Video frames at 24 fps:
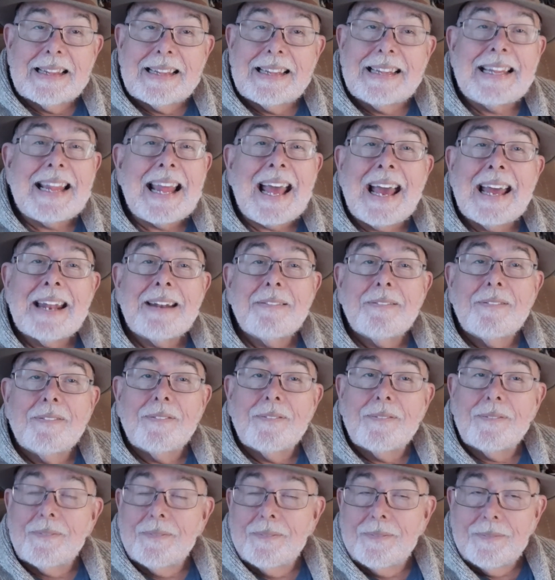that
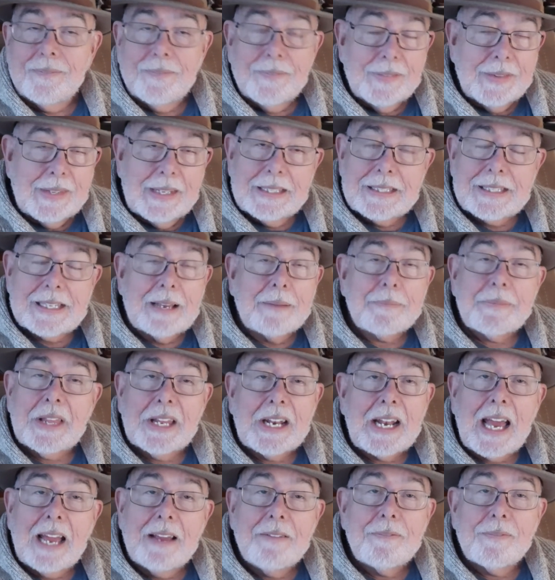is
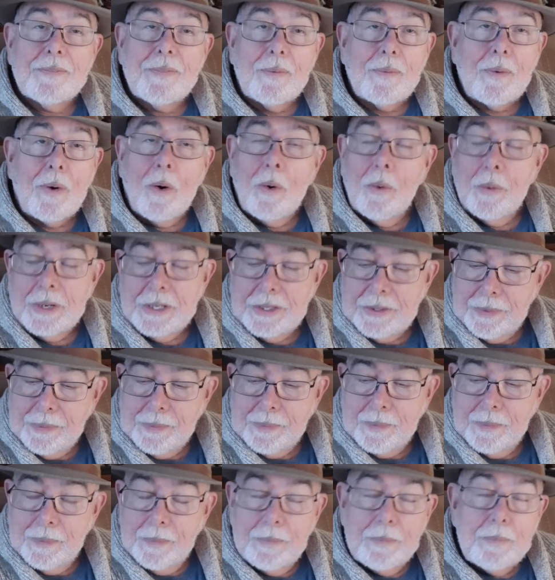something I've always
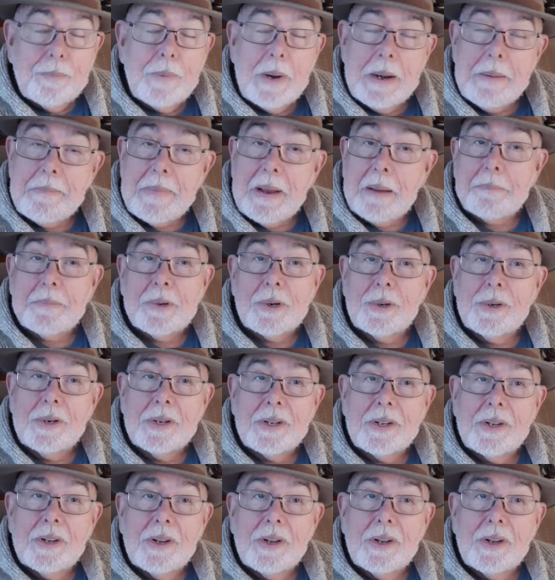remembered.